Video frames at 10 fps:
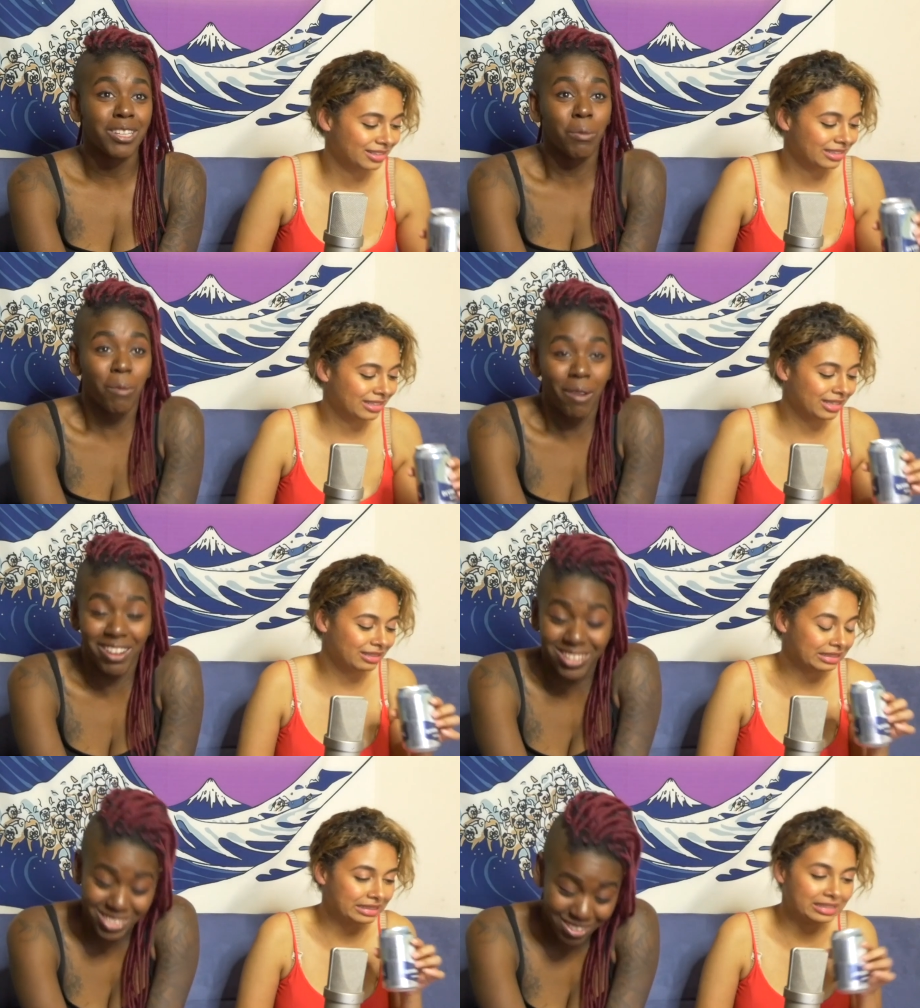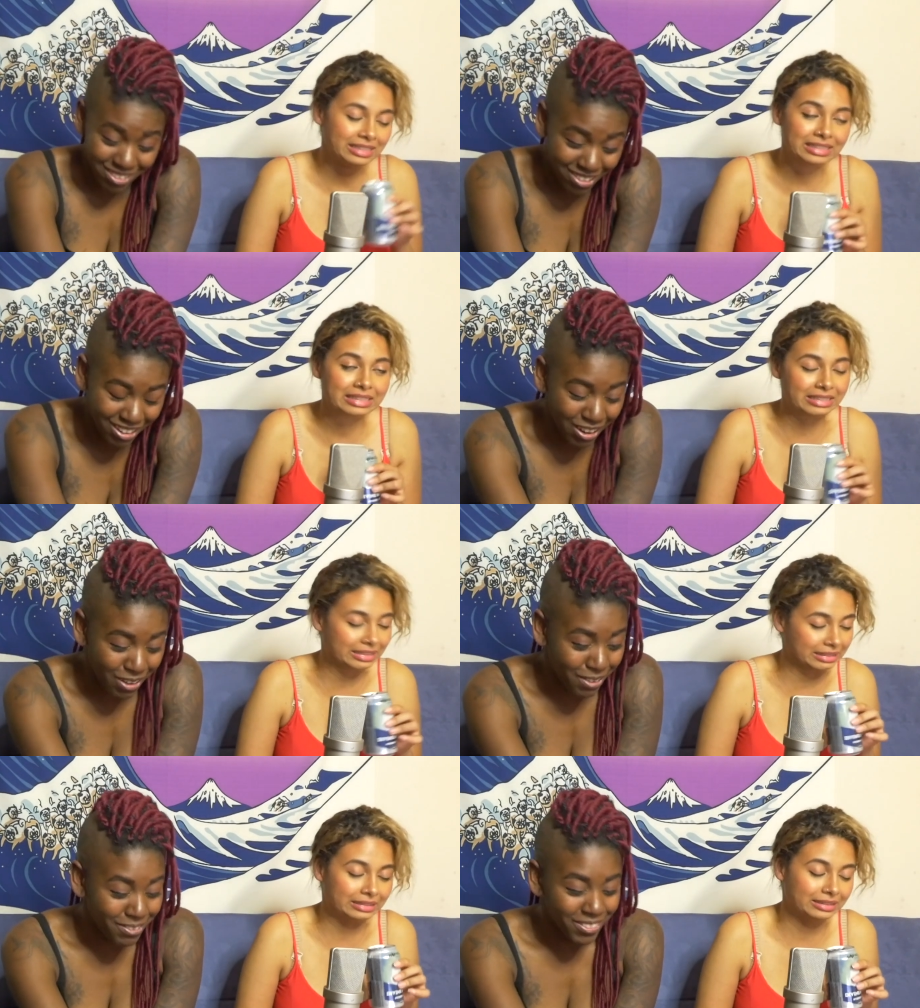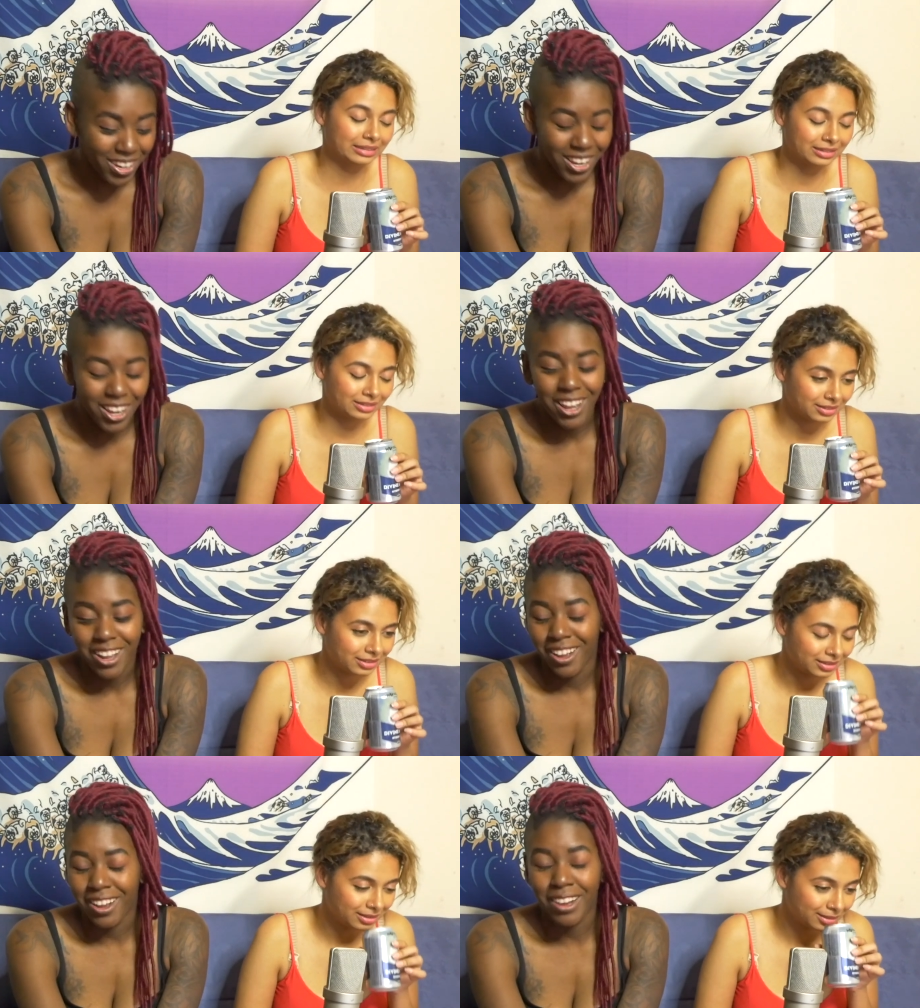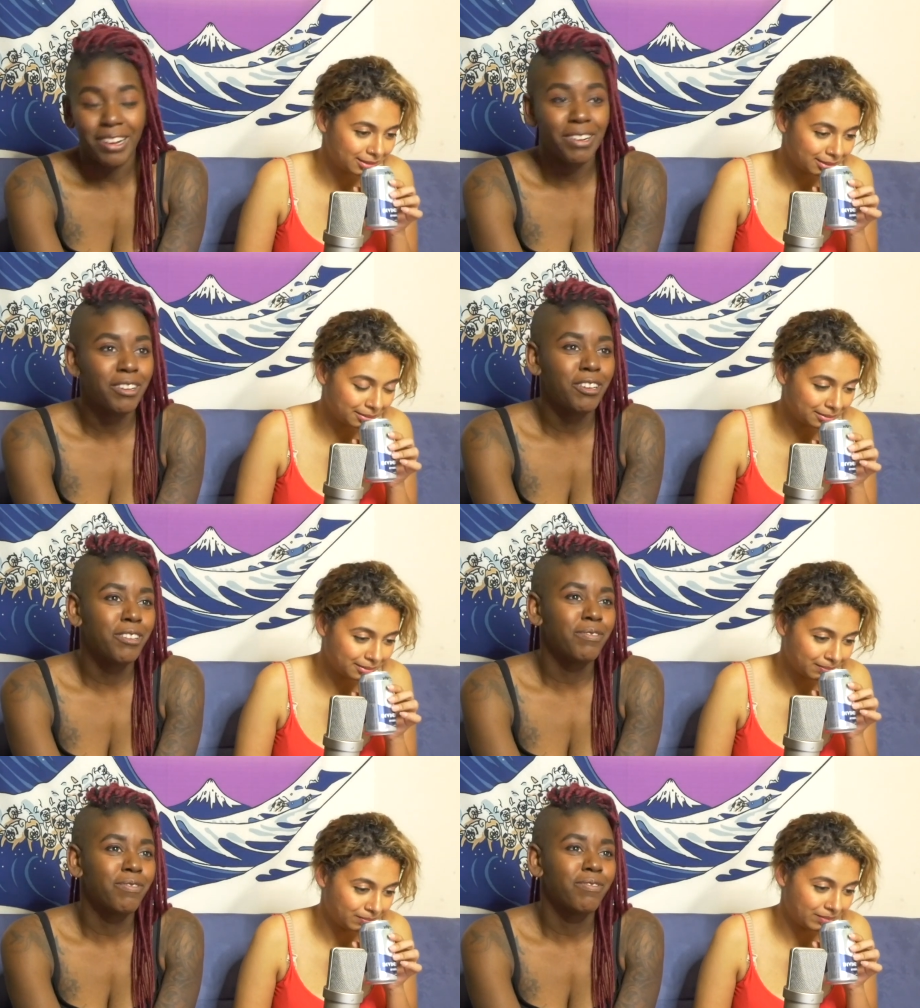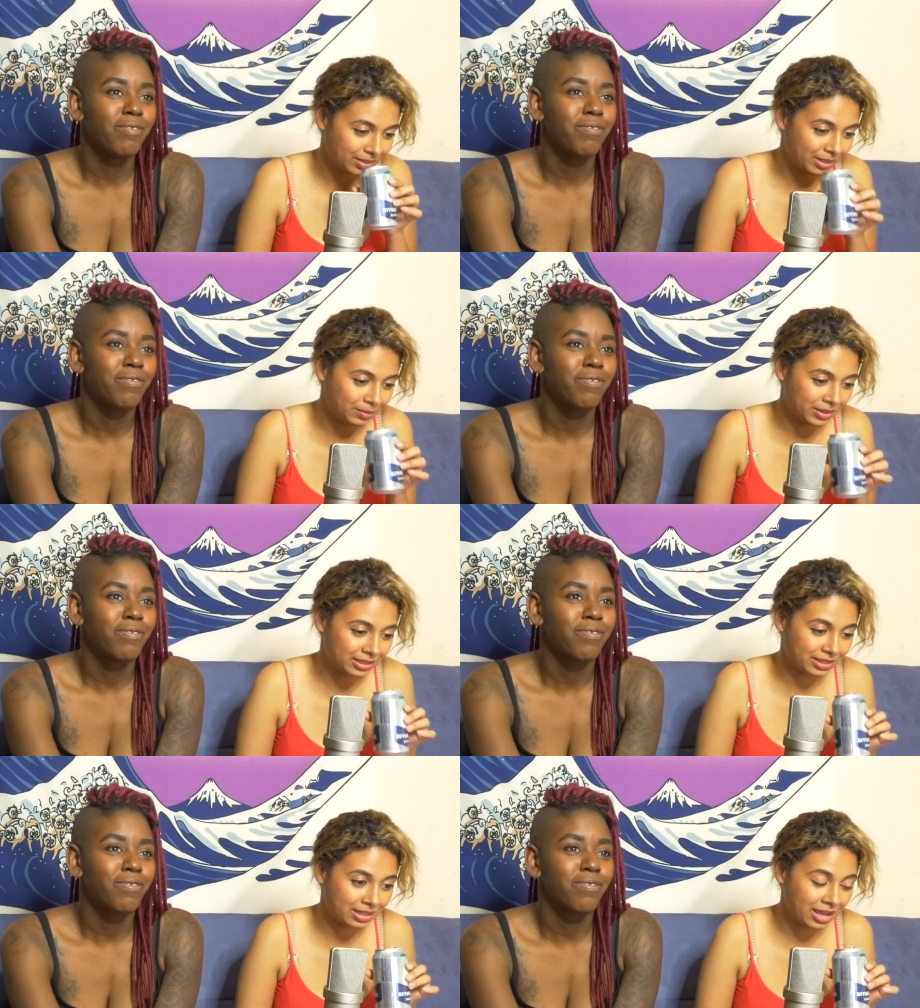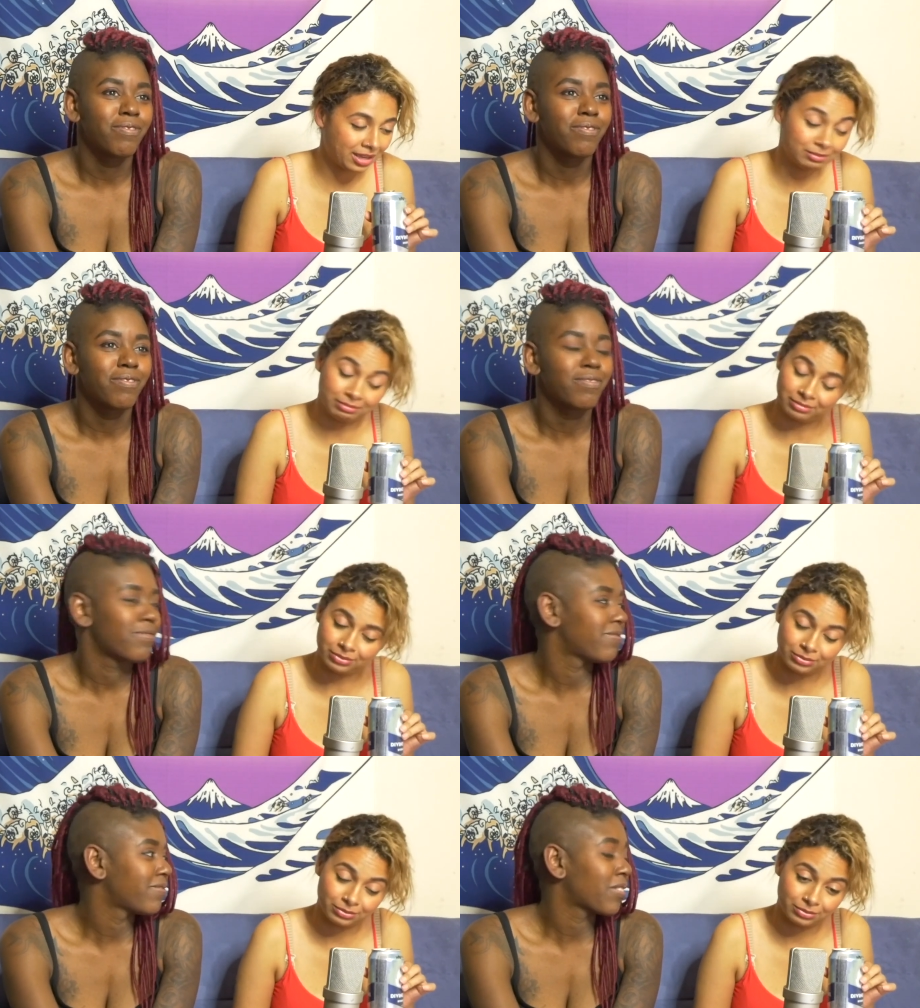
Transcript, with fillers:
Speaker 1: someone. So there
Speaker 2: you go. Um. Yep. That's. I, oof.